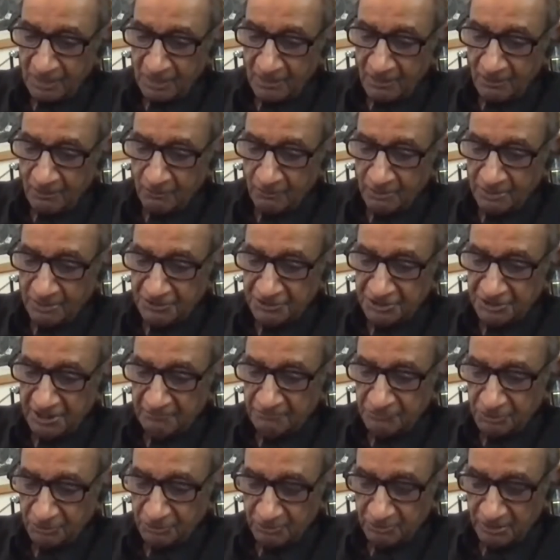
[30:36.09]
which seem
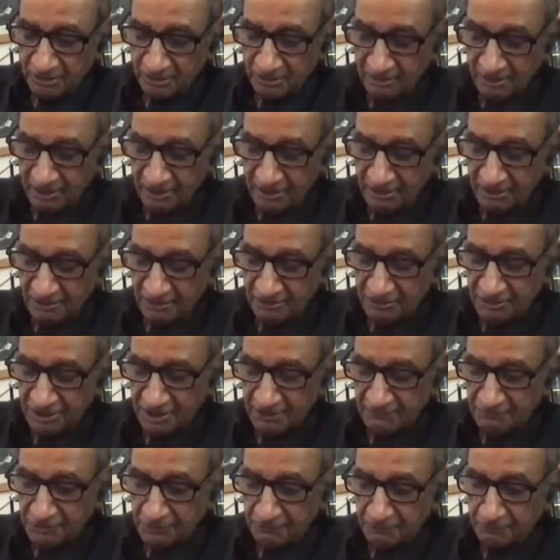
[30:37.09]

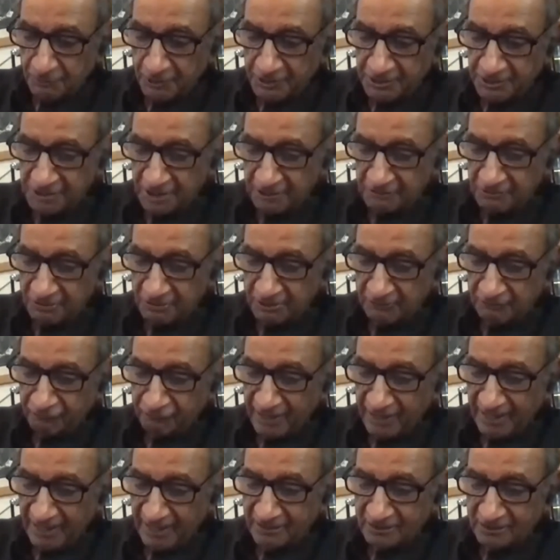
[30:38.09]
to point out to the
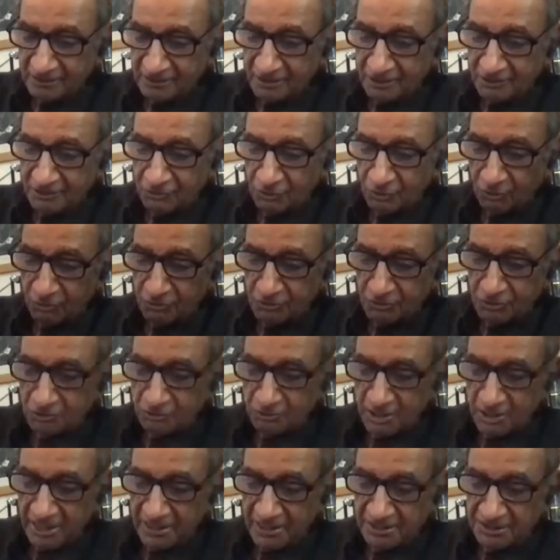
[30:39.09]
fact that the road to
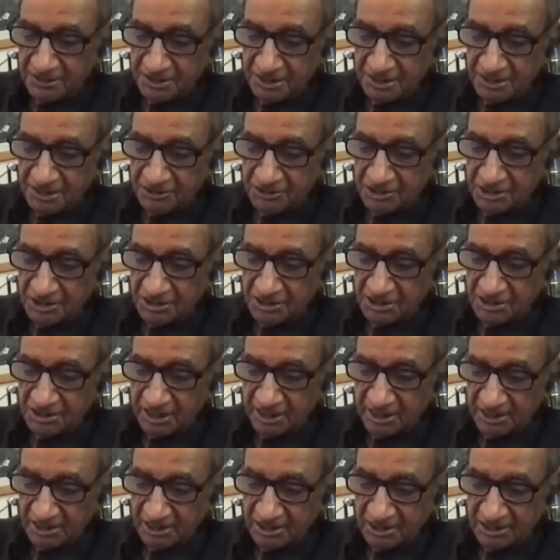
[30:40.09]
SDG
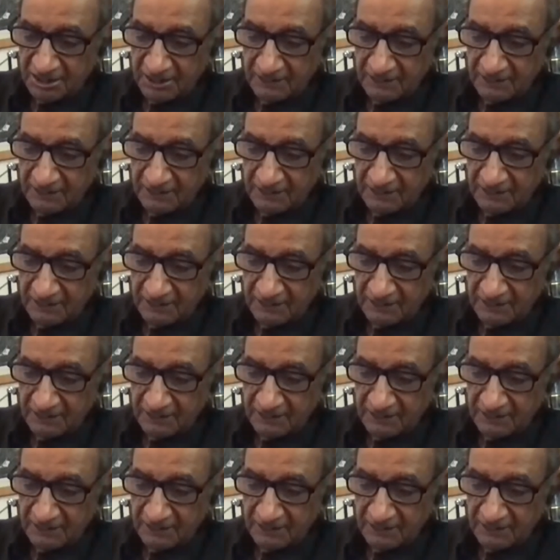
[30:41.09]
6,